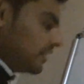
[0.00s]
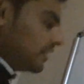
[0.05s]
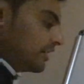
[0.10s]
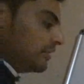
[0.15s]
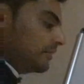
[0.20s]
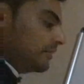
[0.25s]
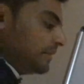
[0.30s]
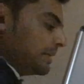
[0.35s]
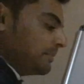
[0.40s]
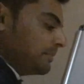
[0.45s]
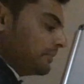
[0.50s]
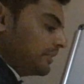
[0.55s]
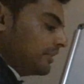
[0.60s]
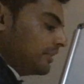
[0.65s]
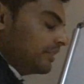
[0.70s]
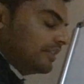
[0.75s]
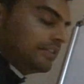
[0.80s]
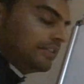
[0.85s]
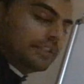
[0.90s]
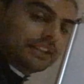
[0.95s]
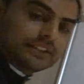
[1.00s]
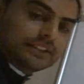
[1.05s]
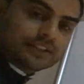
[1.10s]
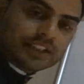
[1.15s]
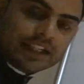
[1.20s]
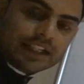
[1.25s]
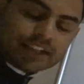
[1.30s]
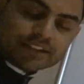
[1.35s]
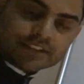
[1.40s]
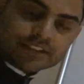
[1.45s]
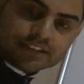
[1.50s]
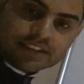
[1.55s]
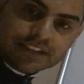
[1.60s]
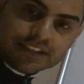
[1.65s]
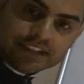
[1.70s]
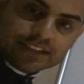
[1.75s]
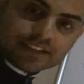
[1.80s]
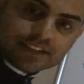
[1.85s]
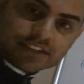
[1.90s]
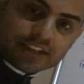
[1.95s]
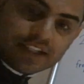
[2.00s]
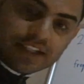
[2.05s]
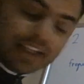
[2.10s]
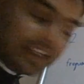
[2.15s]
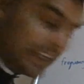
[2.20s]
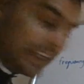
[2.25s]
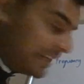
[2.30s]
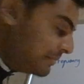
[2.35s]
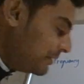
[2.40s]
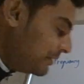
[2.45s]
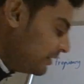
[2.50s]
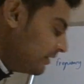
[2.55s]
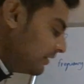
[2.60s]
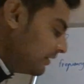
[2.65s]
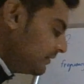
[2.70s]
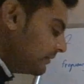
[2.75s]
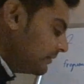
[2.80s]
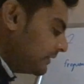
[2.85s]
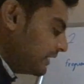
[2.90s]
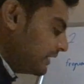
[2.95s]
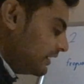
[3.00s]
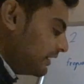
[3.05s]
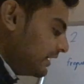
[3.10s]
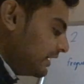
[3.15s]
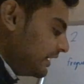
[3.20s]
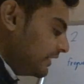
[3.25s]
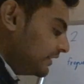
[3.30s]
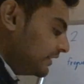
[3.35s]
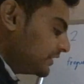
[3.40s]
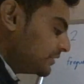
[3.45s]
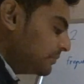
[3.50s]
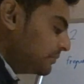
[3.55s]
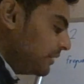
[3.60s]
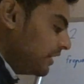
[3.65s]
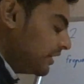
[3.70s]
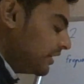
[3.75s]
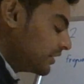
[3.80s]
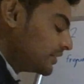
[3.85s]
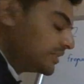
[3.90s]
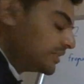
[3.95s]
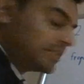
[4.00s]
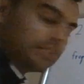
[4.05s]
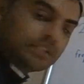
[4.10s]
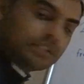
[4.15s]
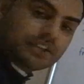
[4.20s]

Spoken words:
Remember, this axis needs a label, and it marks